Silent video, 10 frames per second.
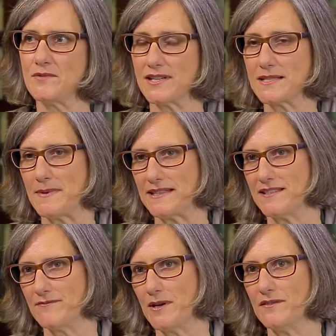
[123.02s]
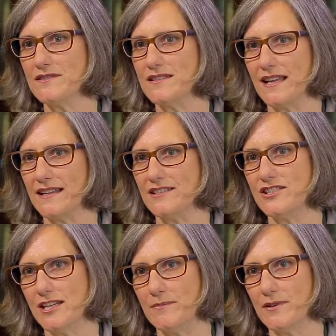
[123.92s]
more expensive modes and
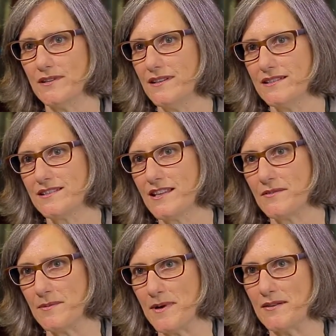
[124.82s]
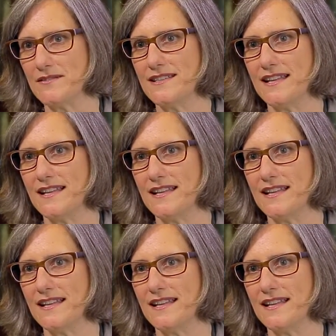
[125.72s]
cheaper and slower modes.